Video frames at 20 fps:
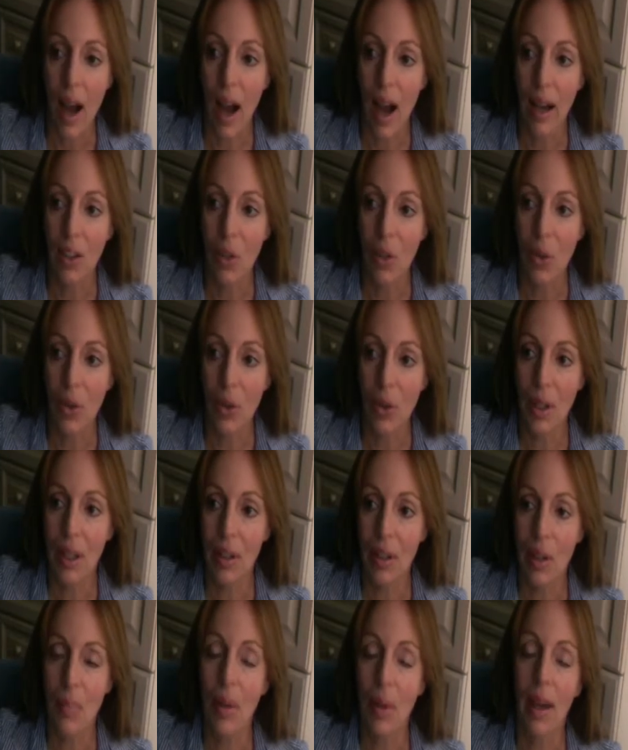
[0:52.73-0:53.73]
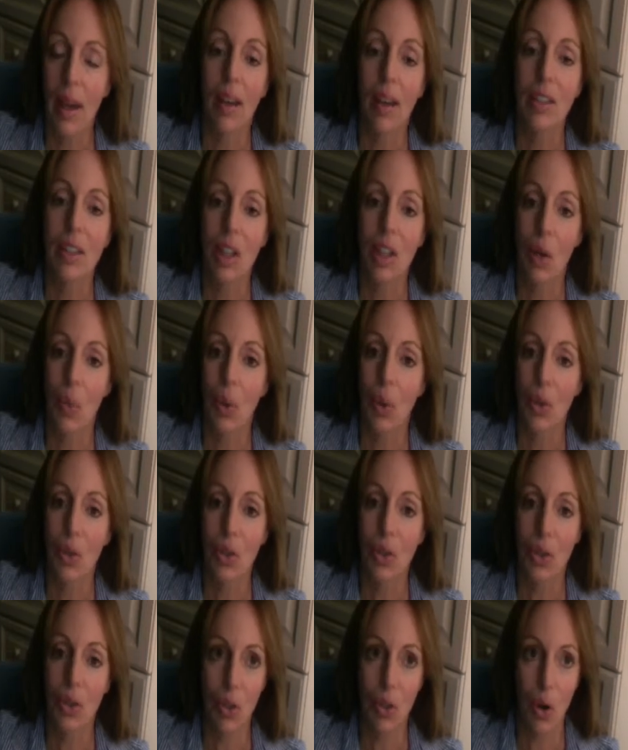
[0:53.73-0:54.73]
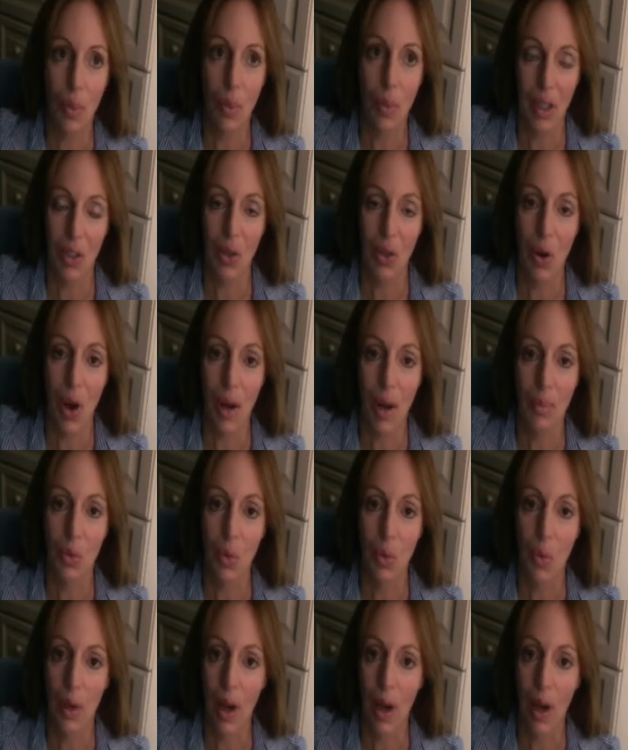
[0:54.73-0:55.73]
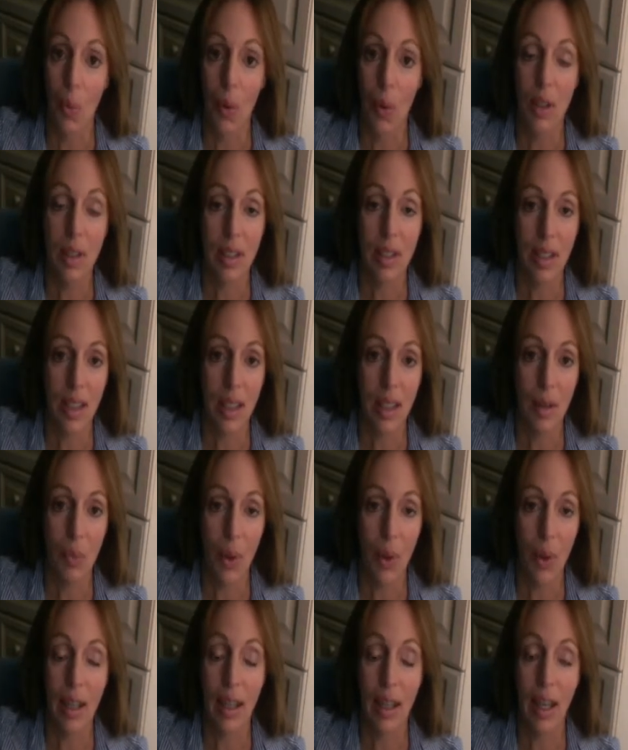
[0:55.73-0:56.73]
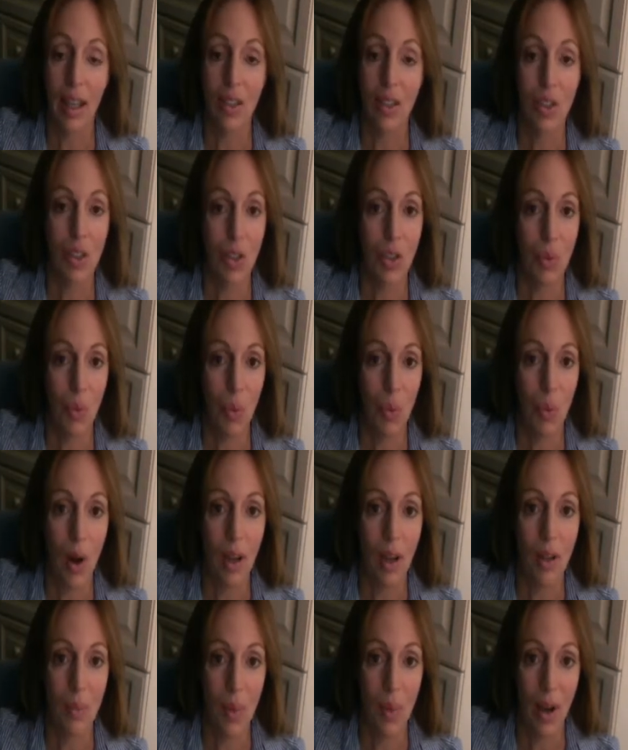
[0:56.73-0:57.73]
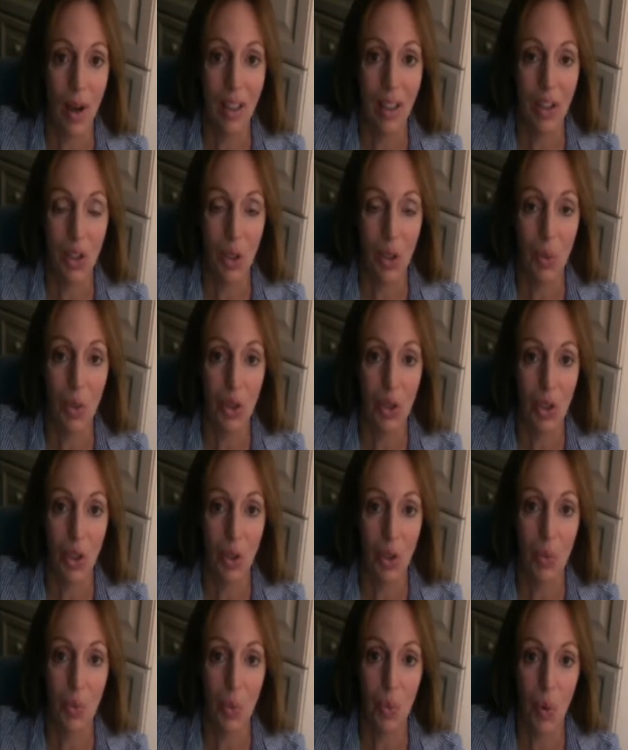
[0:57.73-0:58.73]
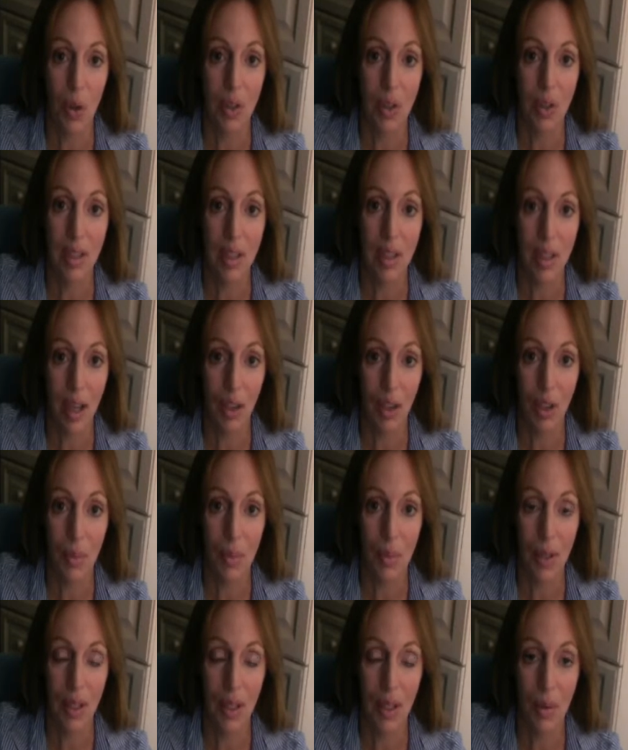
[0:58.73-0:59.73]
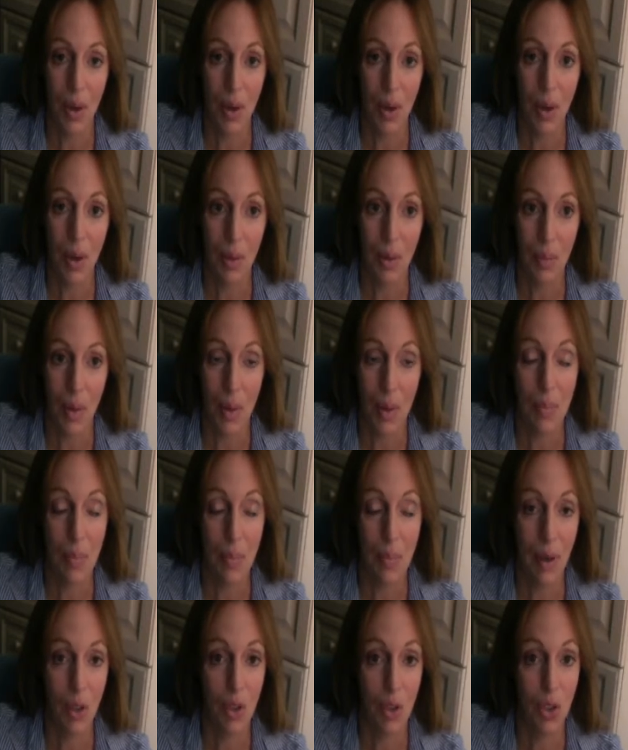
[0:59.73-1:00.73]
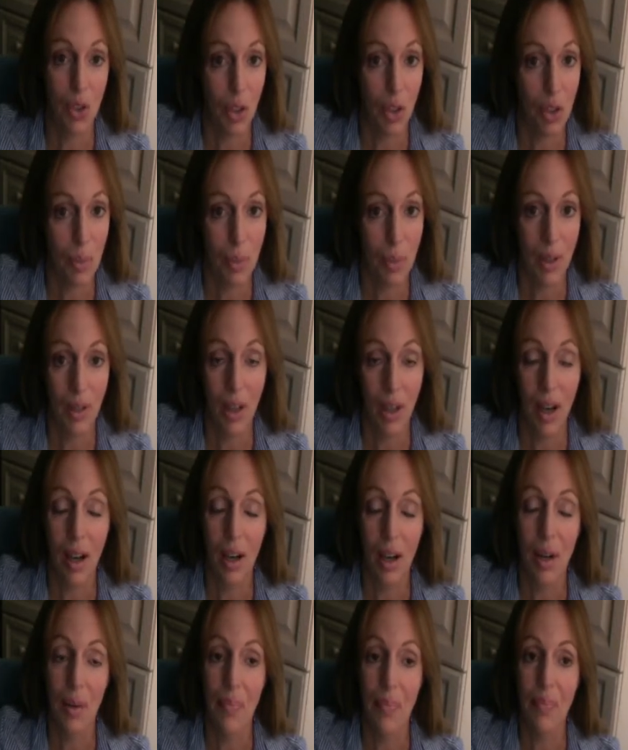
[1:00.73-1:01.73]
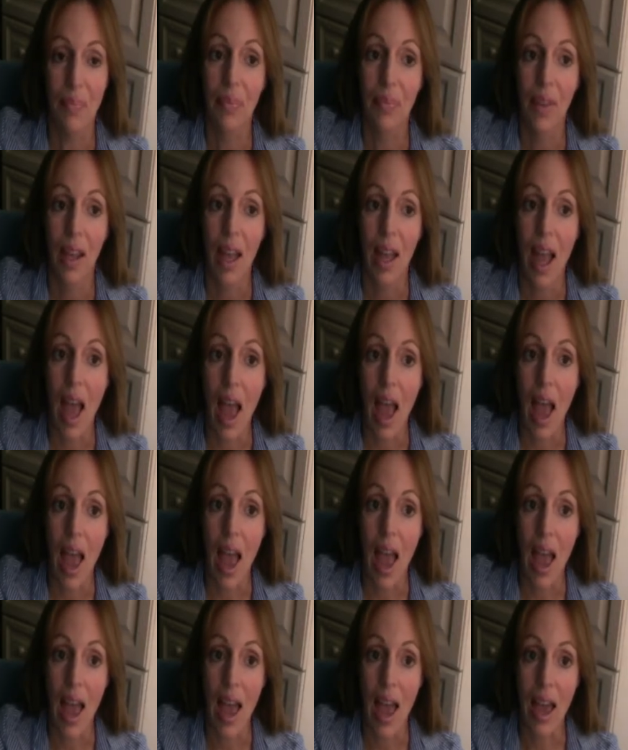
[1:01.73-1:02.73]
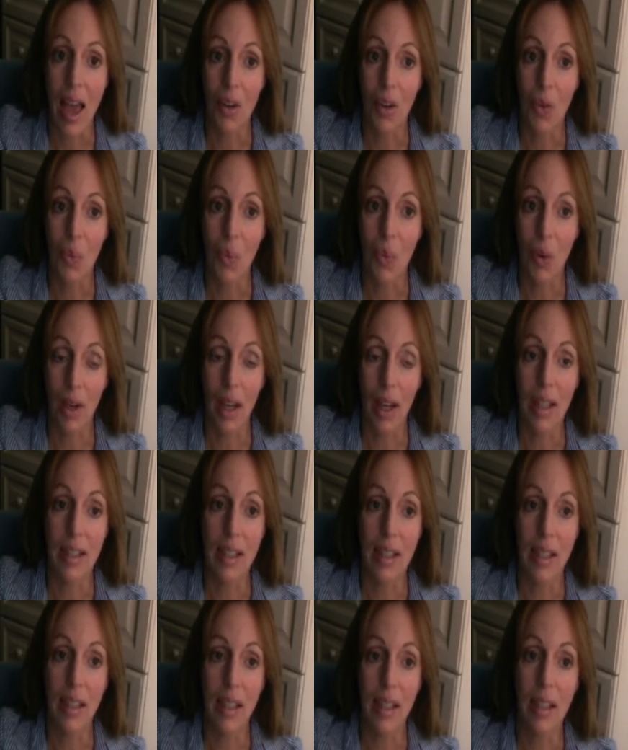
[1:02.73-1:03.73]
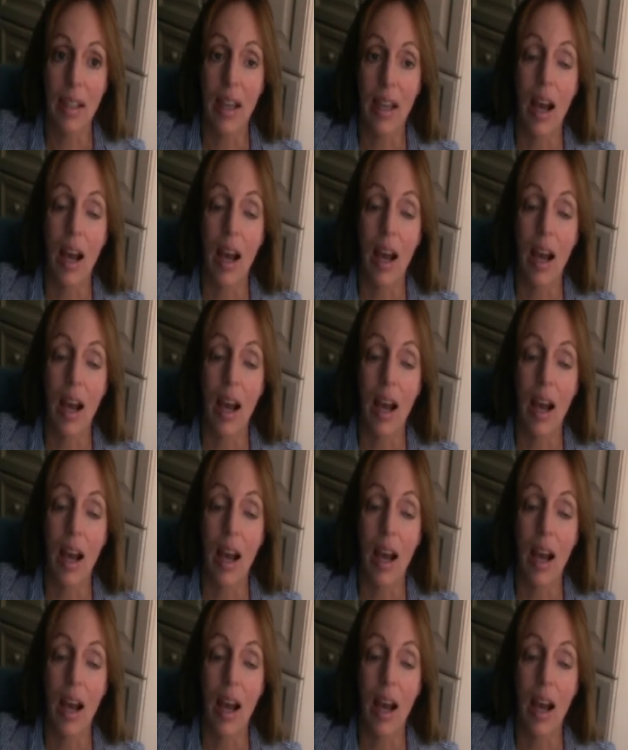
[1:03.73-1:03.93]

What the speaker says: I know that in the past there were so many times when I once went against what my intuition was telling me, my better judgment, and when I didn't,